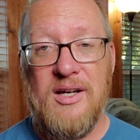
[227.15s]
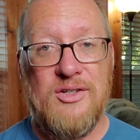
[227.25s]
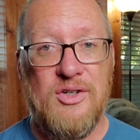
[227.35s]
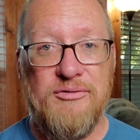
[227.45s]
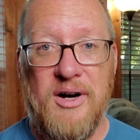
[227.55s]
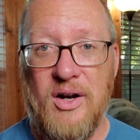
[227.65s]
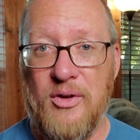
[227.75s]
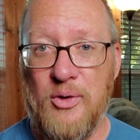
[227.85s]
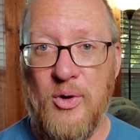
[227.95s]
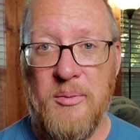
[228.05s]
to follow
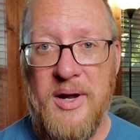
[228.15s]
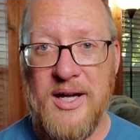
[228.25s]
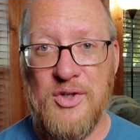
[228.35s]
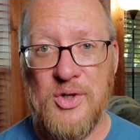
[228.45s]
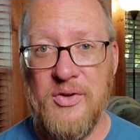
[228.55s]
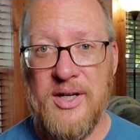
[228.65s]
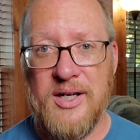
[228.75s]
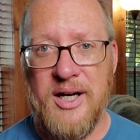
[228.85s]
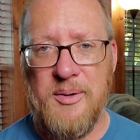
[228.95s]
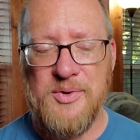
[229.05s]
through on making sure that it
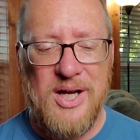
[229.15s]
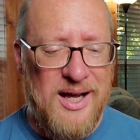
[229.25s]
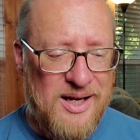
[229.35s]
comes.